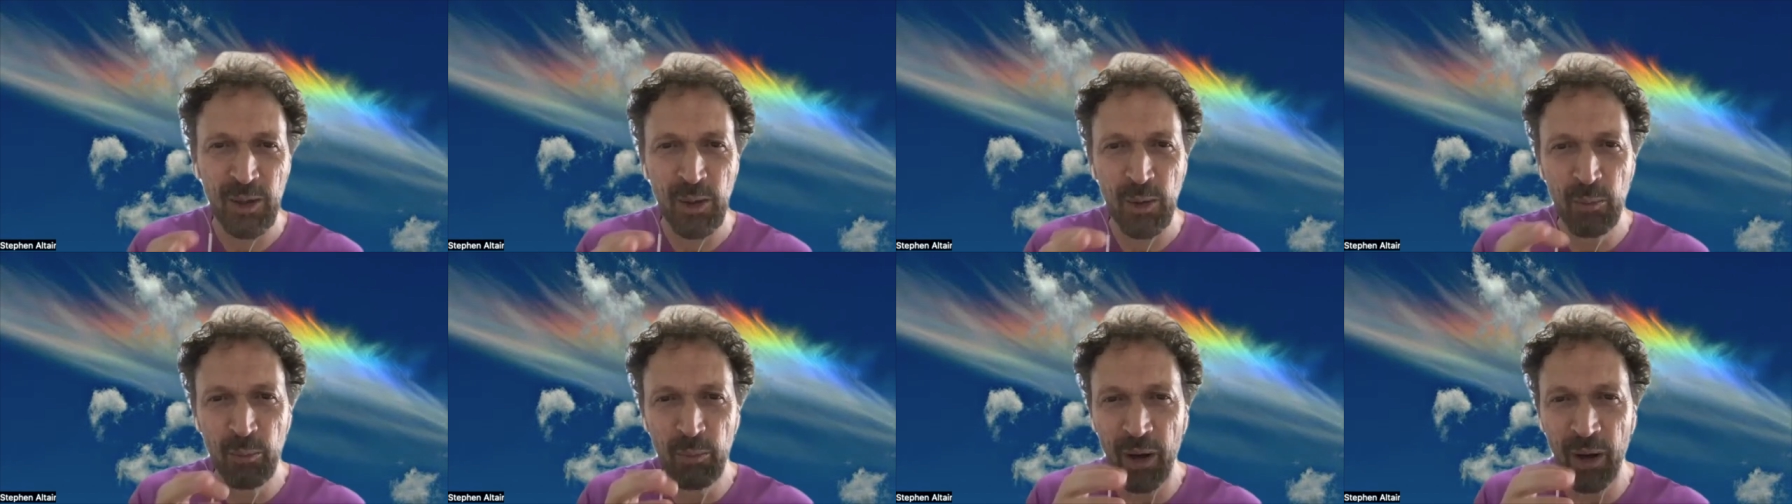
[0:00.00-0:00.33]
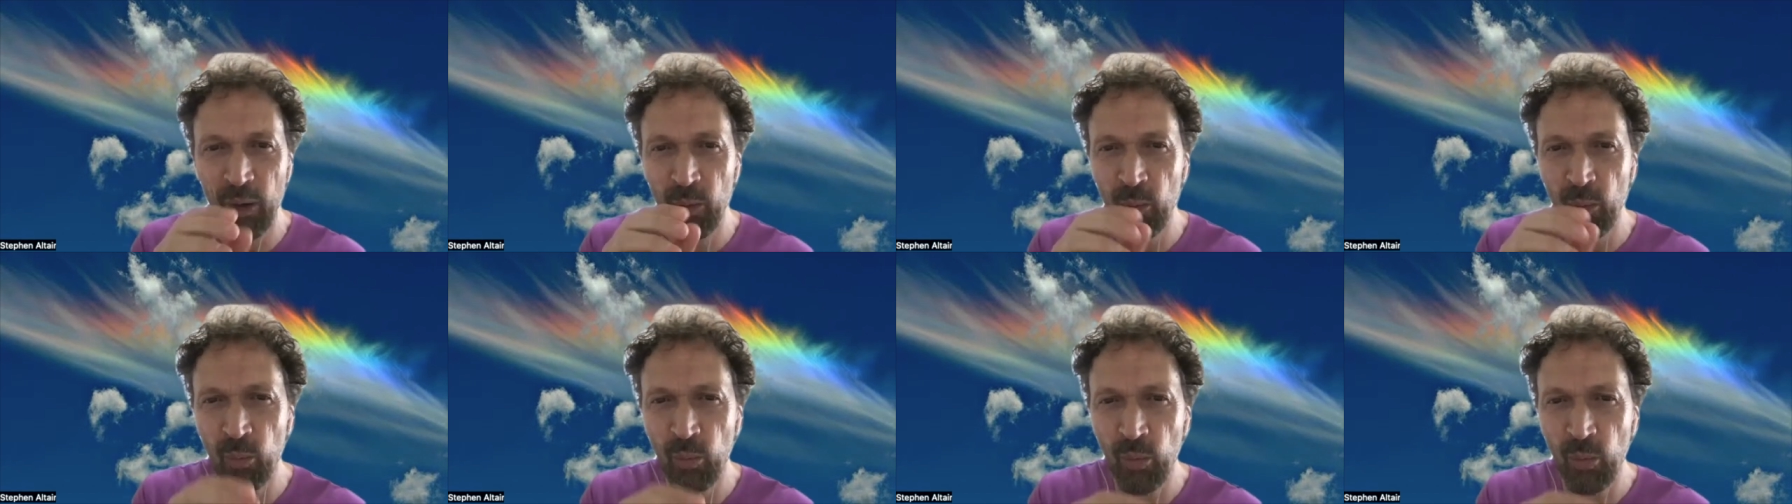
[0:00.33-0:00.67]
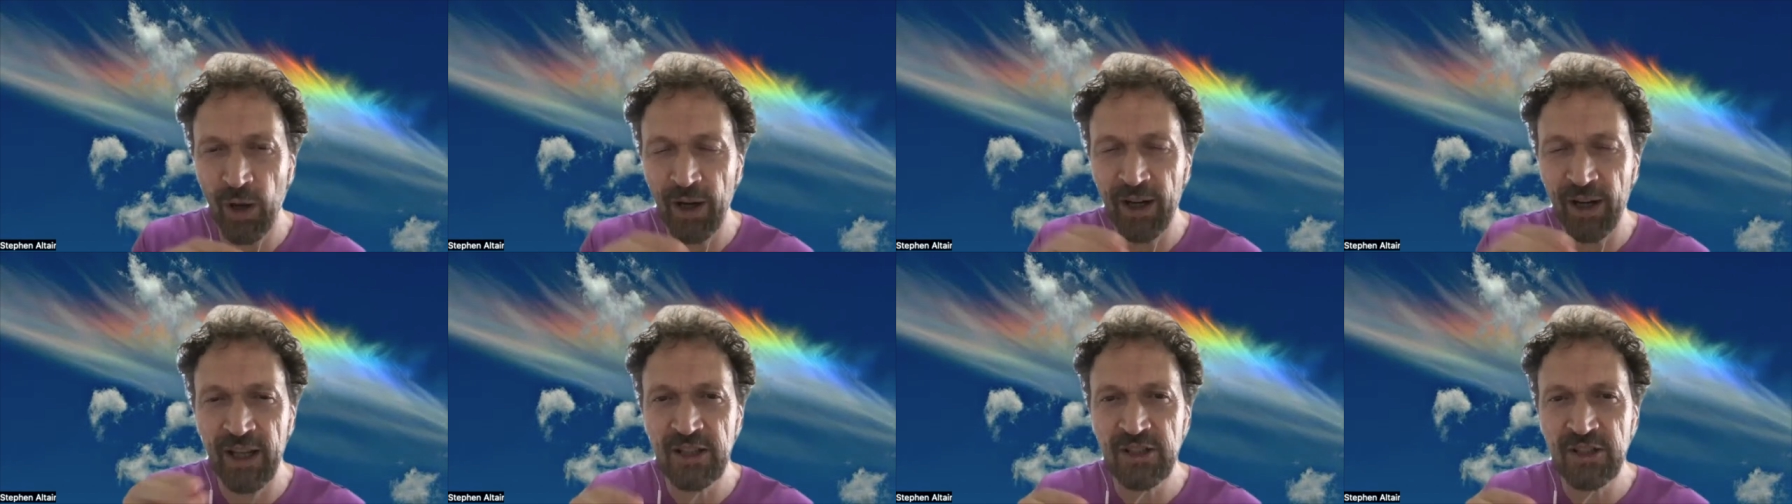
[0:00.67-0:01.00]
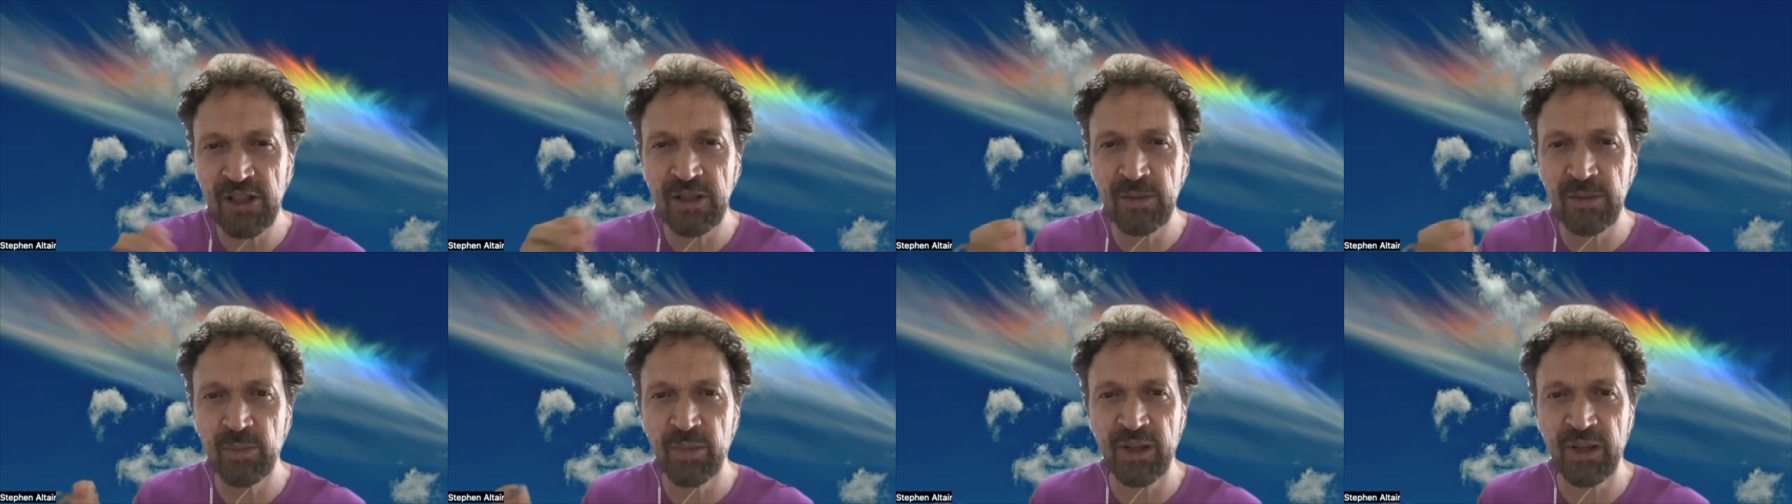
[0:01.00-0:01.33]
but what
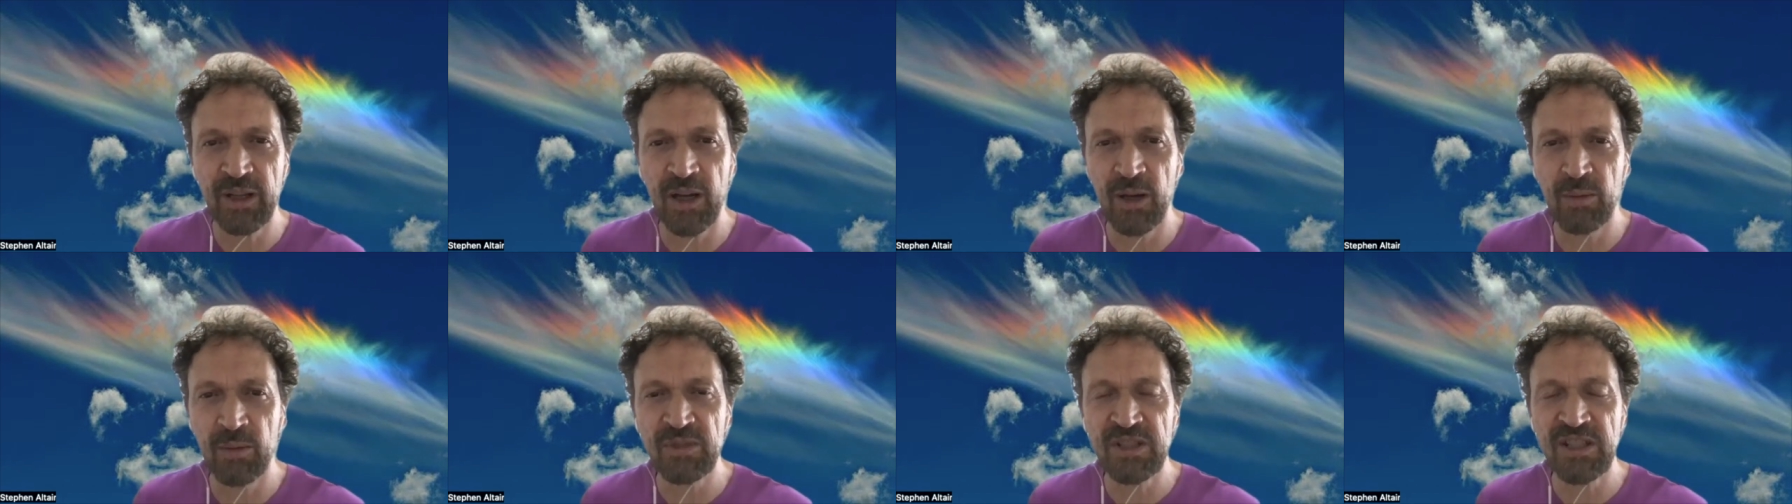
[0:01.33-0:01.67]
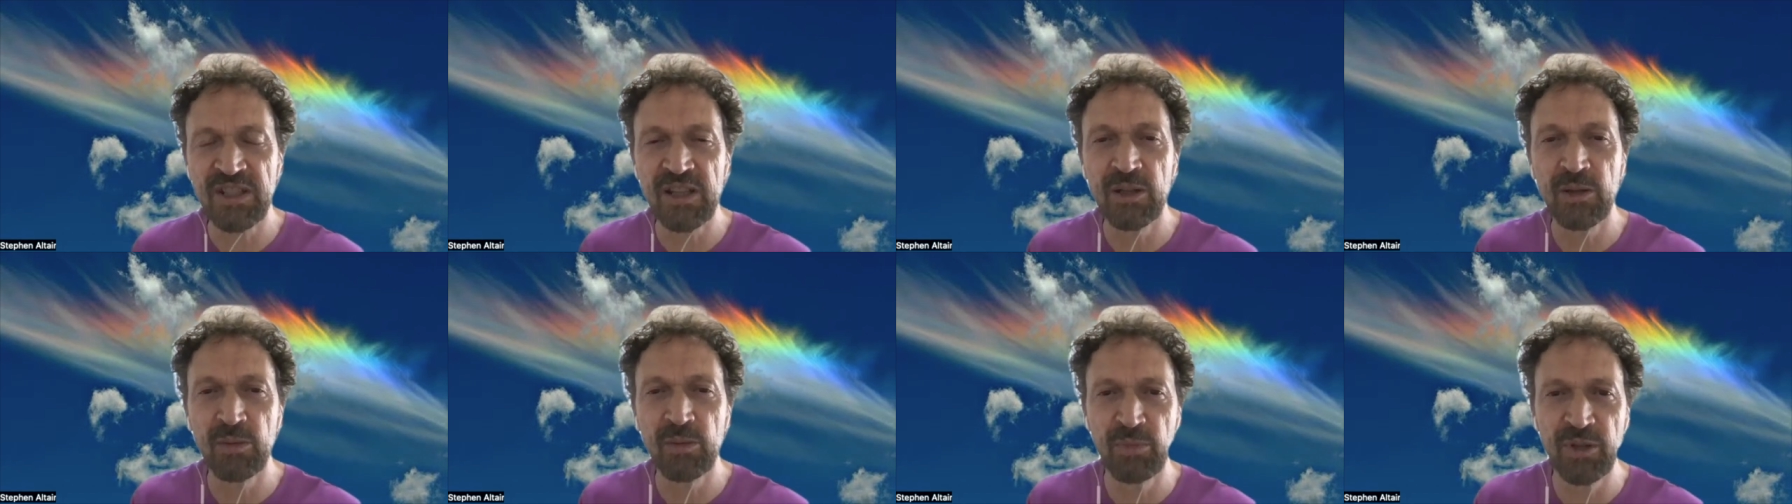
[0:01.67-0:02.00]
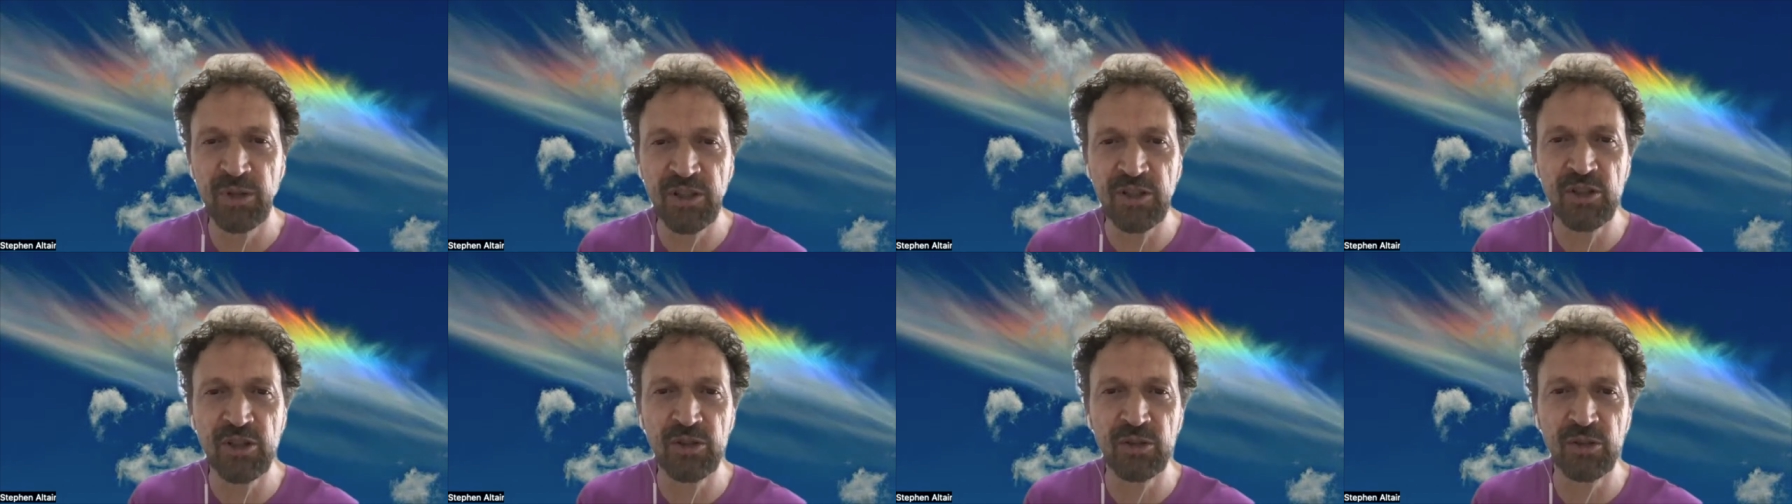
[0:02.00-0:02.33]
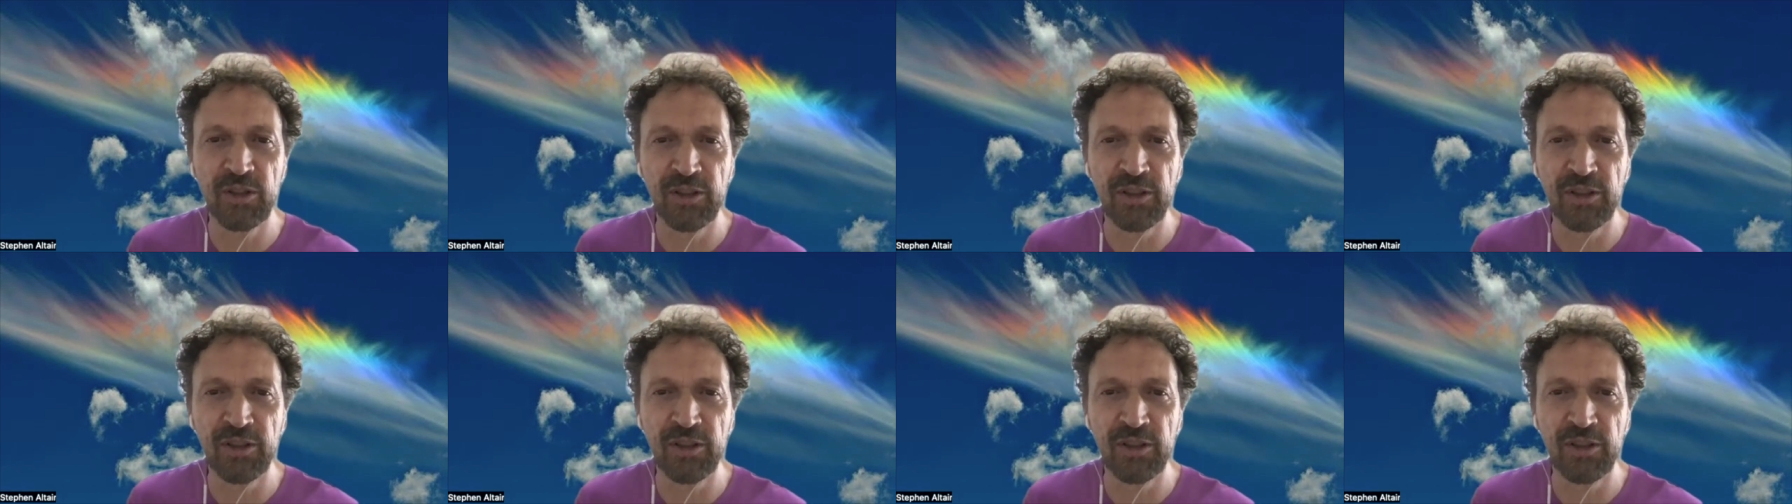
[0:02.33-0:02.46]
actually becomes habitual